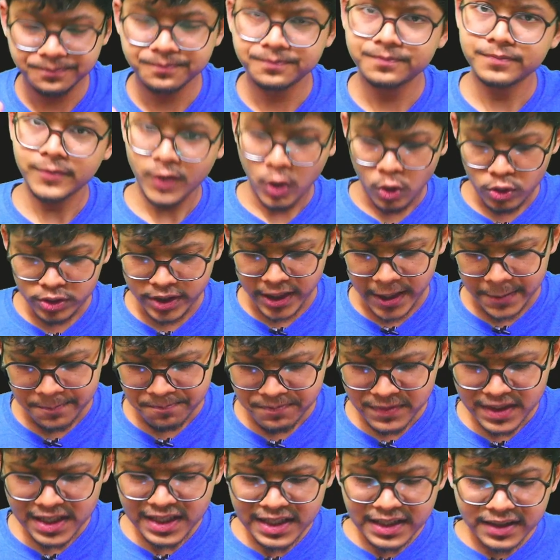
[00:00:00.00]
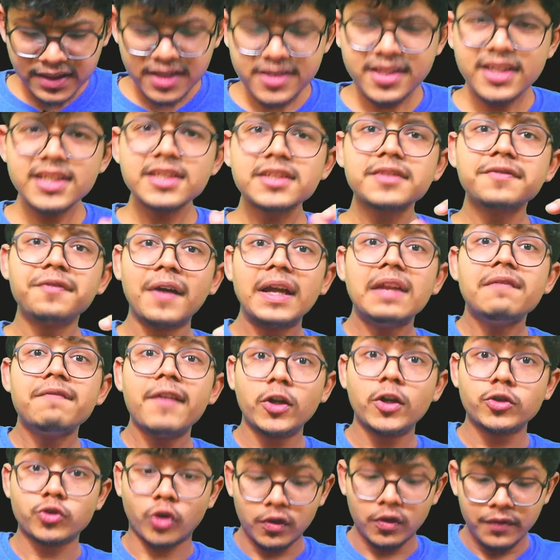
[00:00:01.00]
Okay, this is one way to
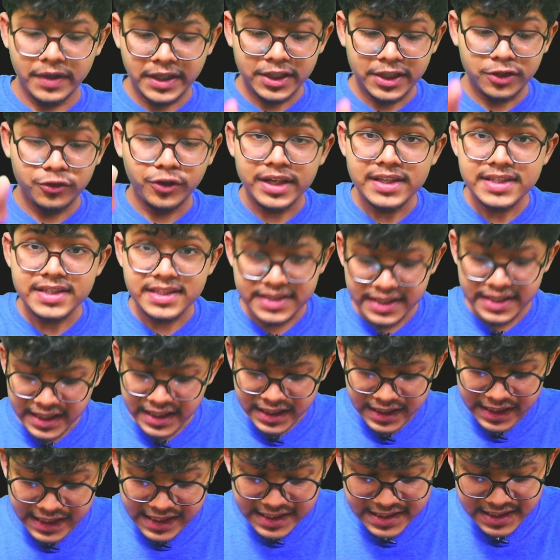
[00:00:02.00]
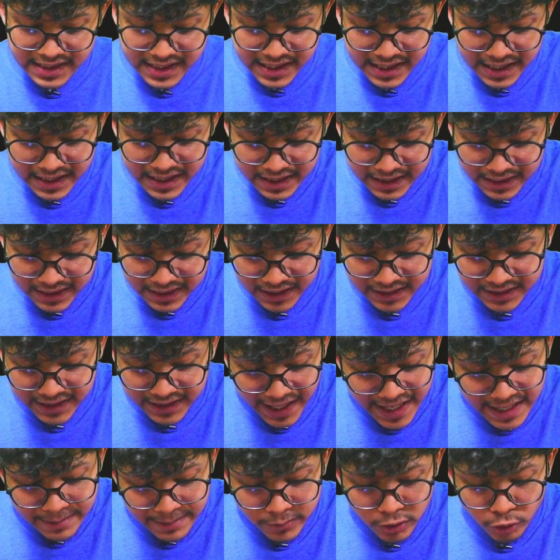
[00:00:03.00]
solve it. You can see easily the
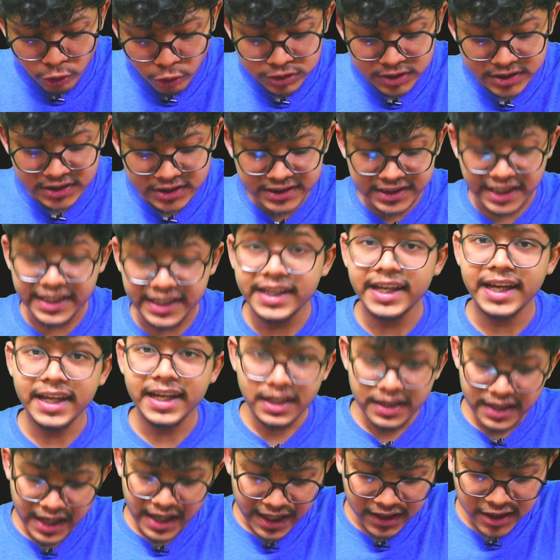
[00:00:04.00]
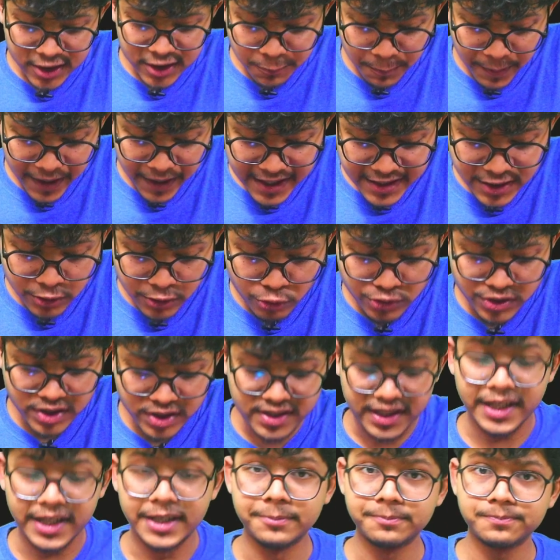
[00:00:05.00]
time uses 3n and the space uses
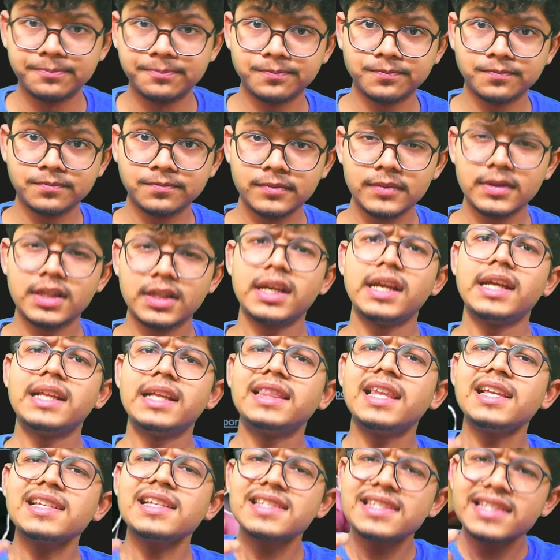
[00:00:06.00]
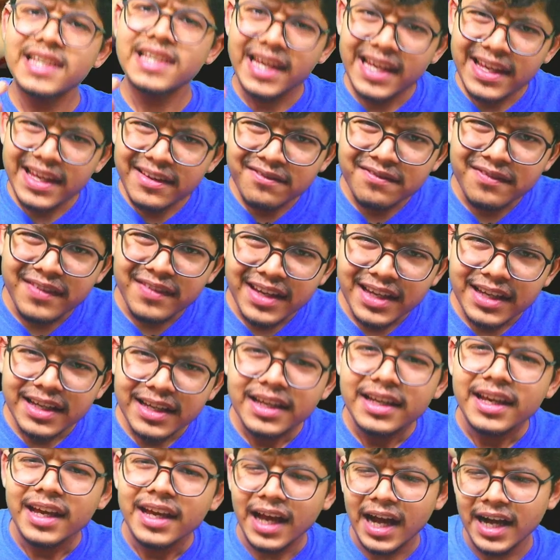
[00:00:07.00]
n. The same way,
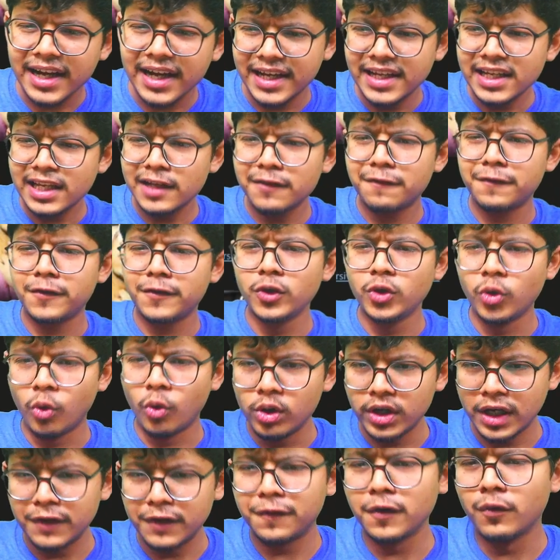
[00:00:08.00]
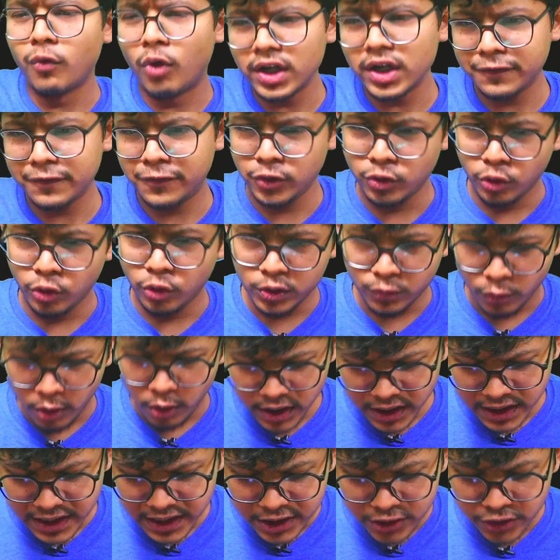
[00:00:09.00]
again, if you don't want,
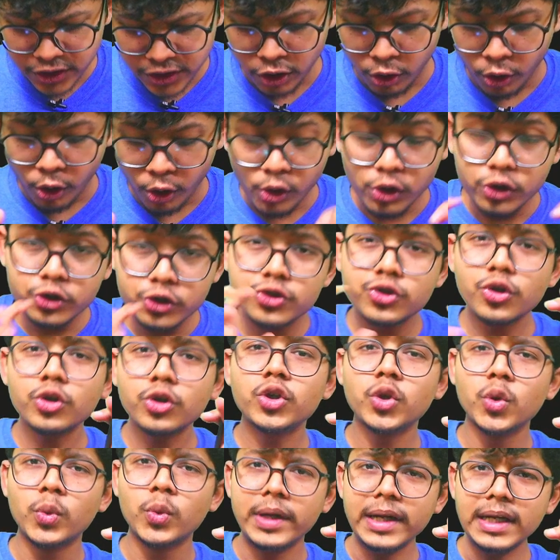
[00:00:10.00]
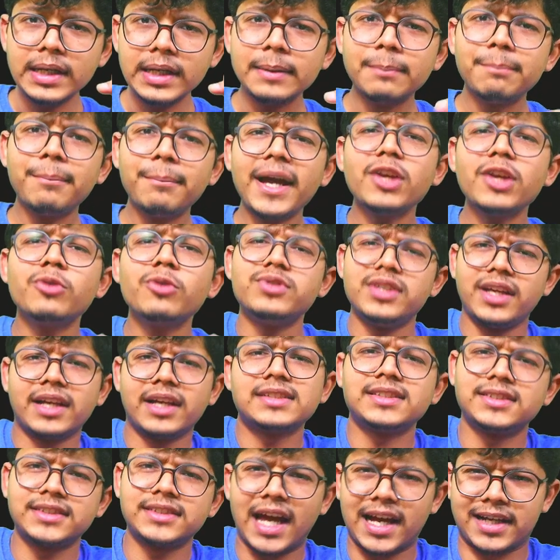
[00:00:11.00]
you can also do it by using a
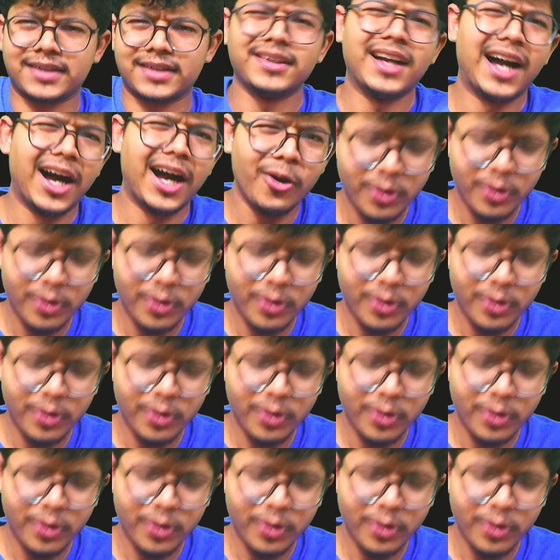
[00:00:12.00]
stack. How?